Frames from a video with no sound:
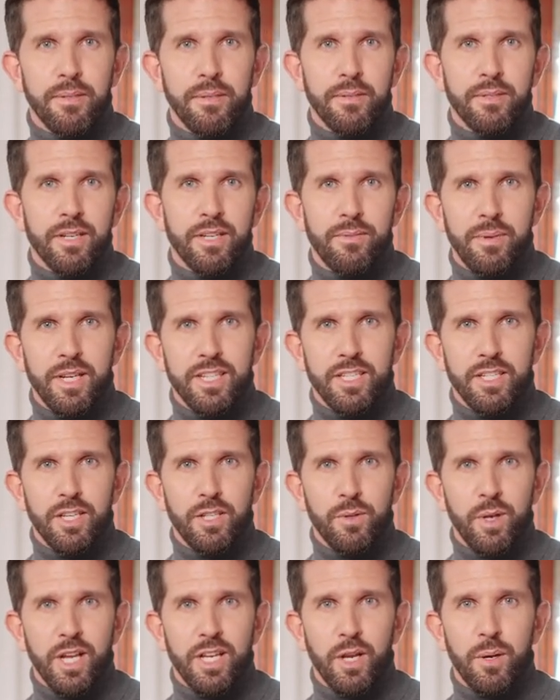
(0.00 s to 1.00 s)
This makes it a
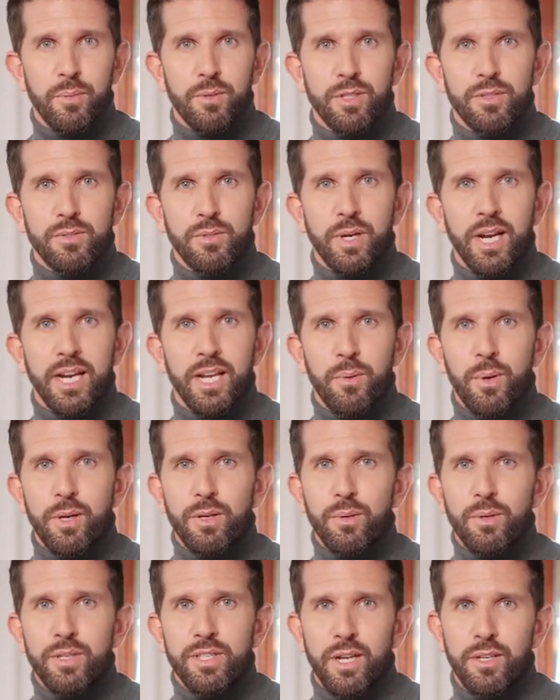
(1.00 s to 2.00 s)
great option for anyone
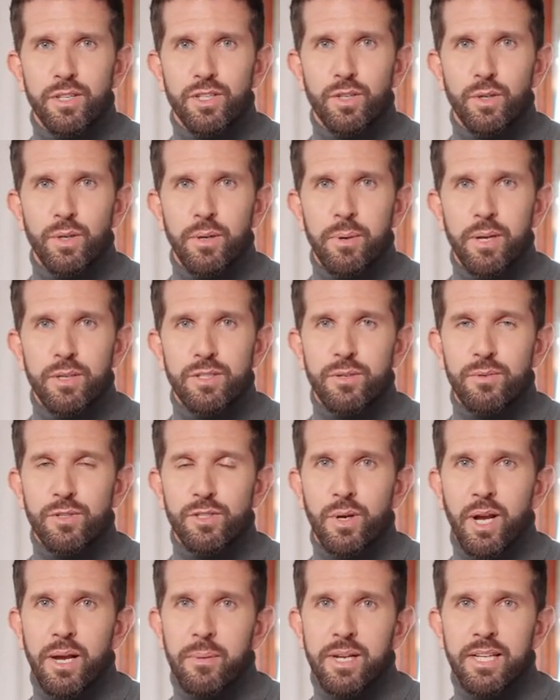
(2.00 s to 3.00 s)
who is unsure about
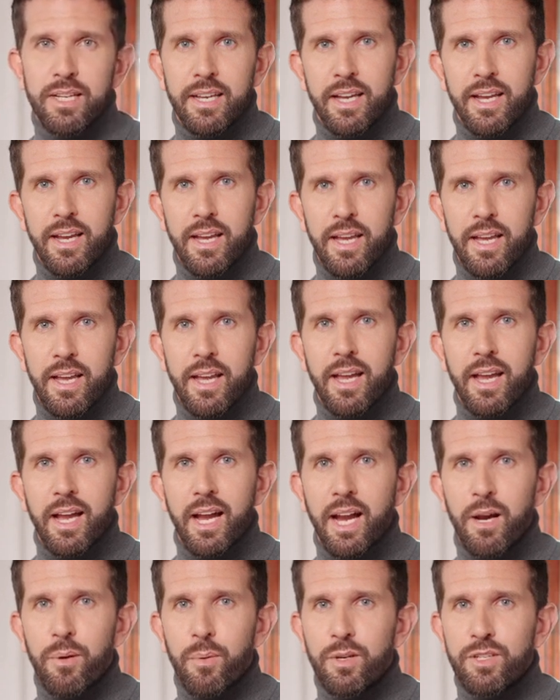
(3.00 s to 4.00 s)
subscribing
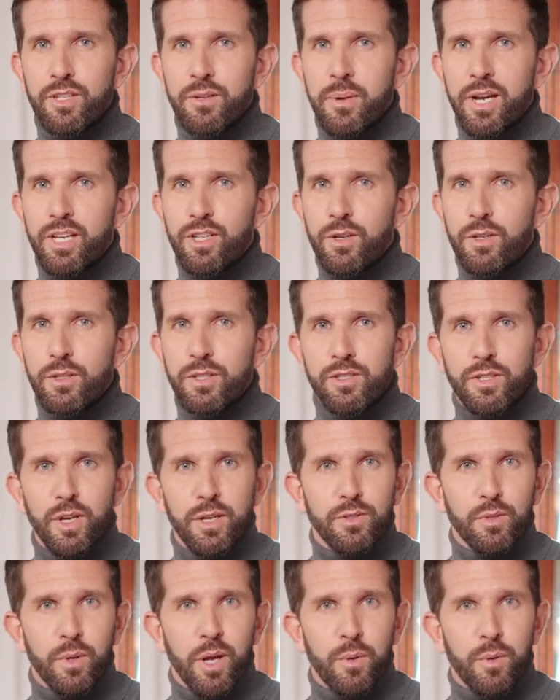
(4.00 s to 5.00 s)
and wants to make sure the
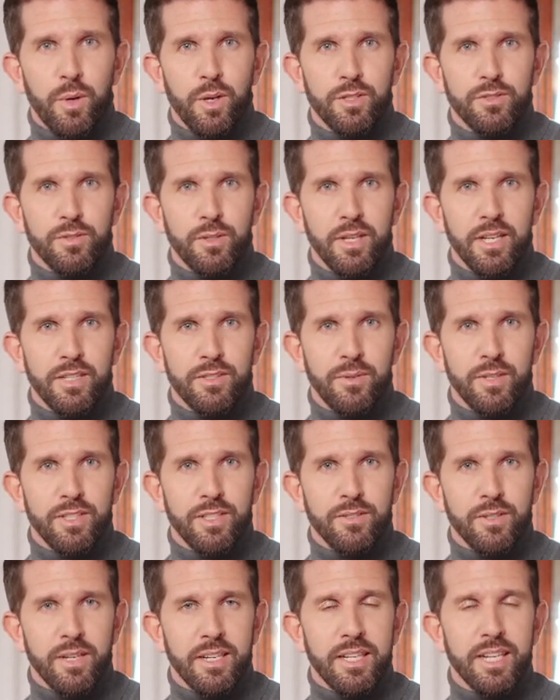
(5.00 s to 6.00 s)
software works for their
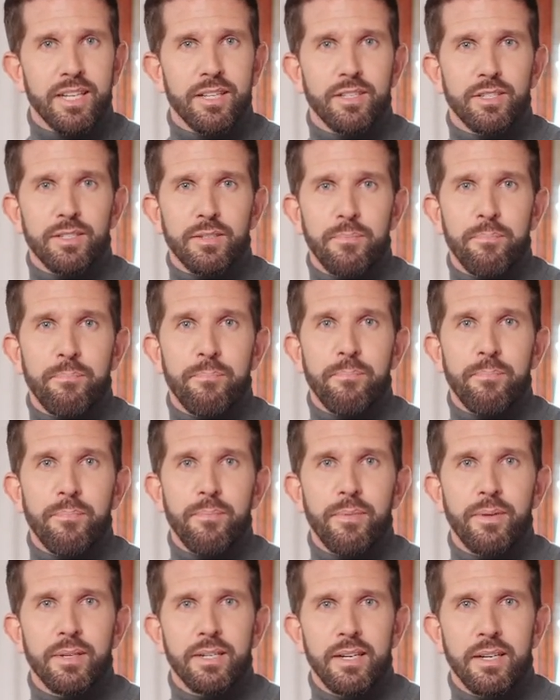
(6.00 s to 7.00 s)
specific needs.
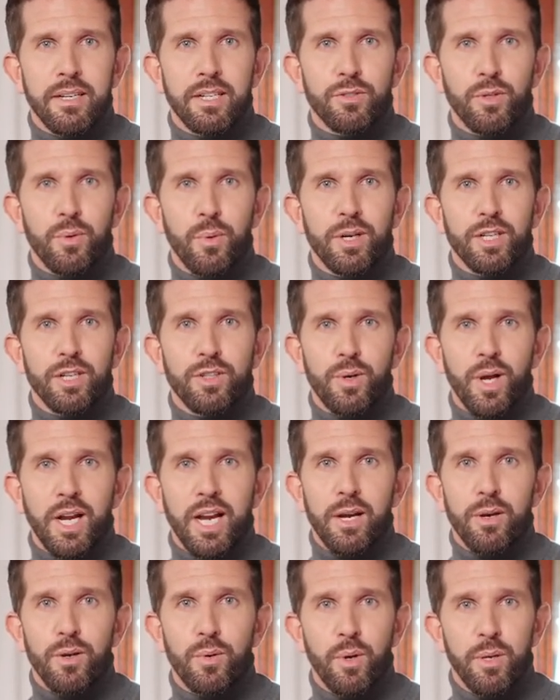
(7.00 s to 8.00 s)
If you want to try
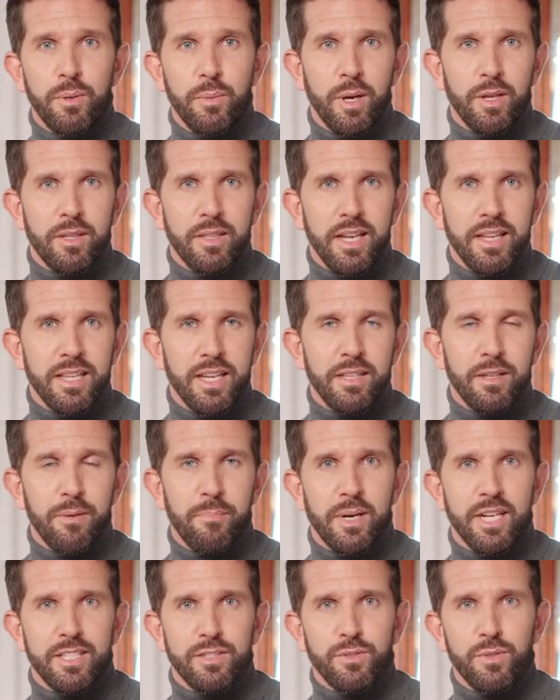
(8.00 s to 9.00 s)
out Quillbot and get the
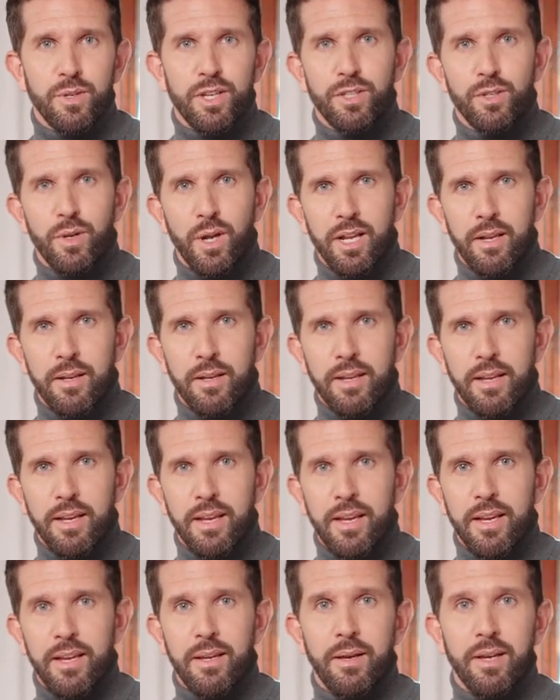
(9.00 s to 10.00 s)
best free trial,
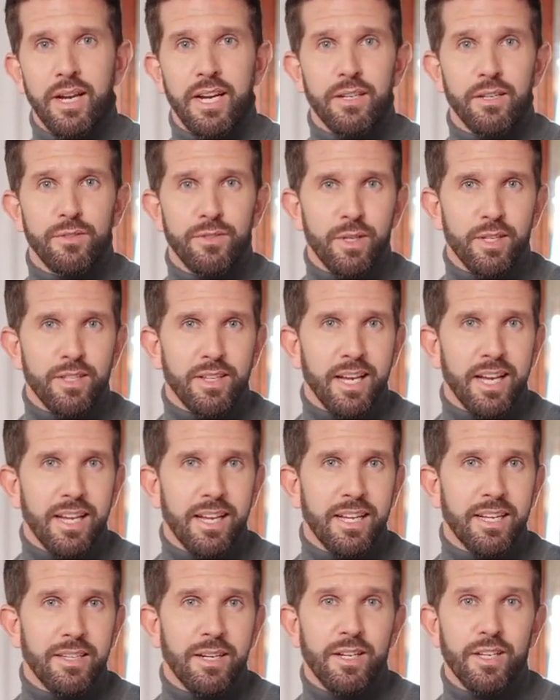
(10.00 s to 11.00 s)
click the first link
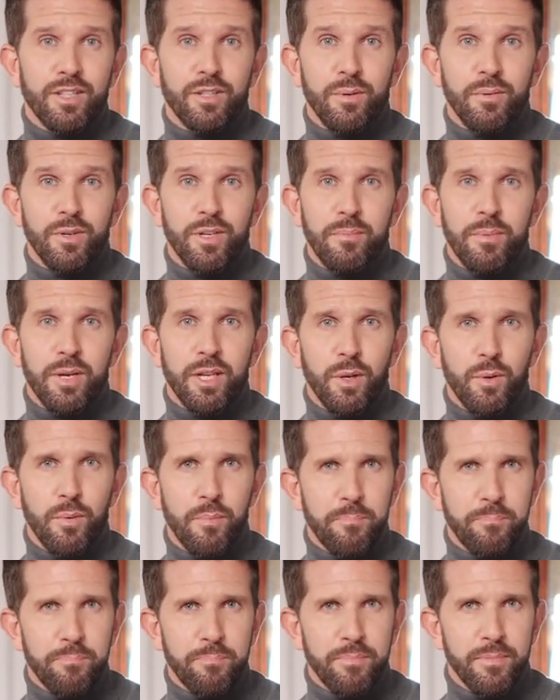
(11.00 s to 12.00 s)
in the description below.
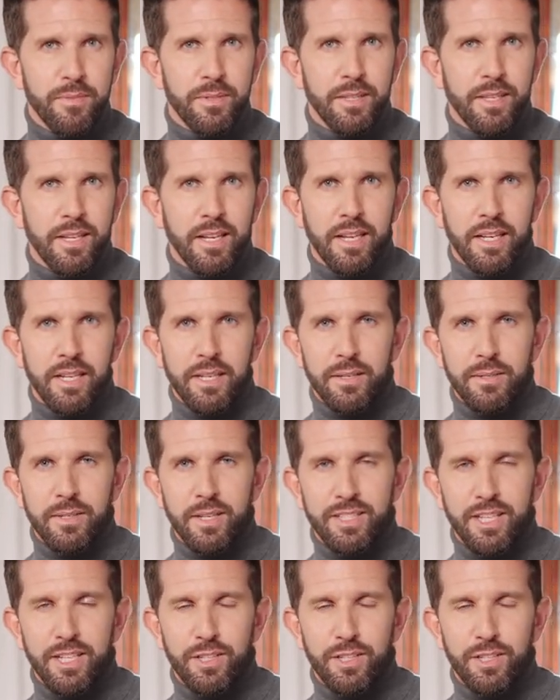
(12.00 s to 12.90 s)
This